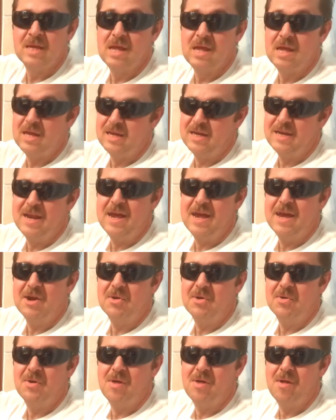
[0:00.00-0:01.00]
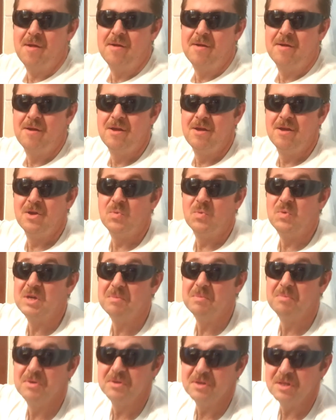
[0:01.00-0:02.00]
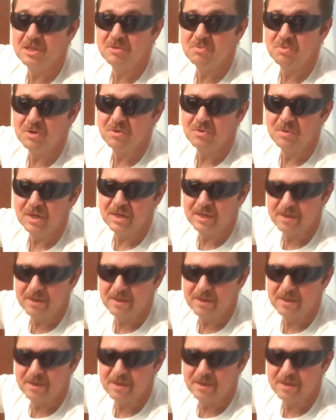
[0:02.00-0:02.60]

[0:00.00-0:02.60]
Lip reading: And now, we can put this one away.